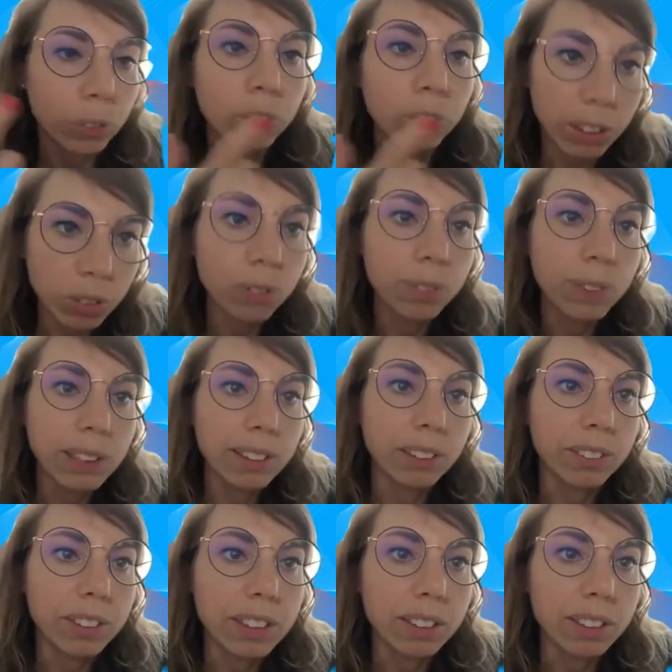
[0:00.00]
need to be
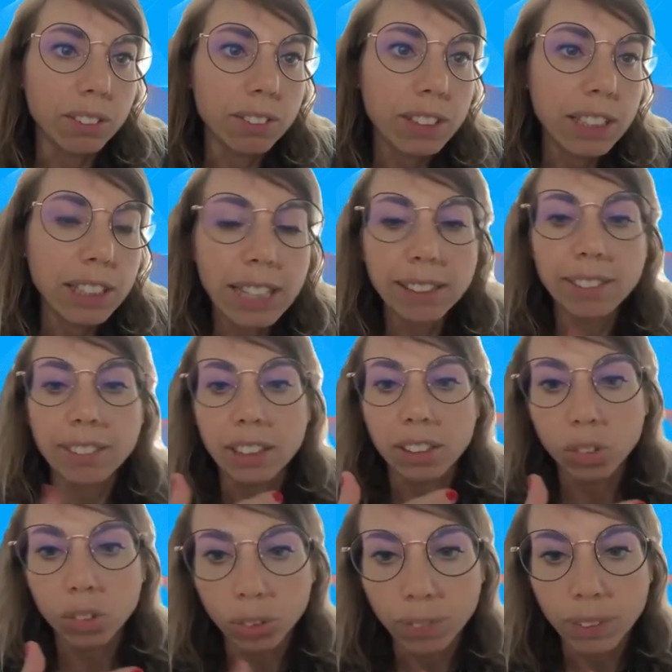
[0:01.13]
integrated on vNext. They
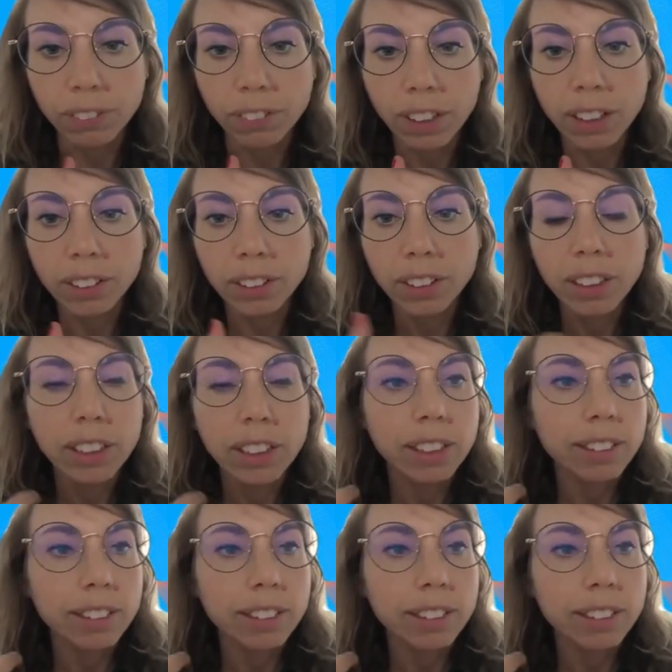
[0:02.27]
need to be run.